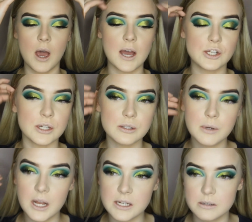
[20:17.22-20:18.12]
I just
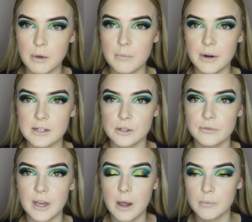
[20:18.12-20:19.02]
went and did my brows
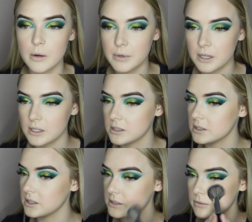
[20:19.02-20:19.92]
off camera because
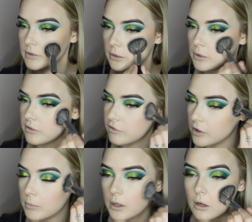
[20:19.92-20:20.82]
I didn't really want to
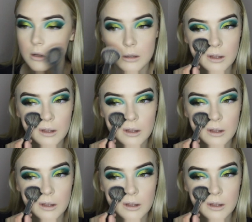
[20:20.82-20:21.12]
film it.